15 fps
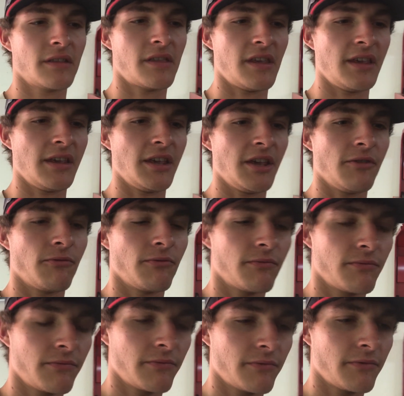The
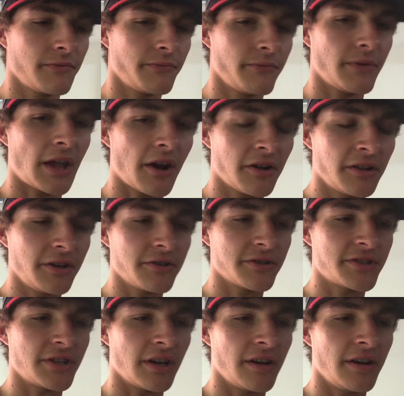air cleaner
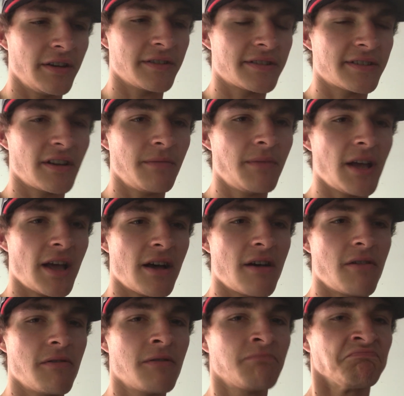stud
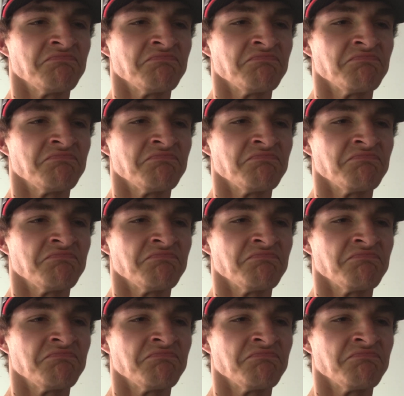somehow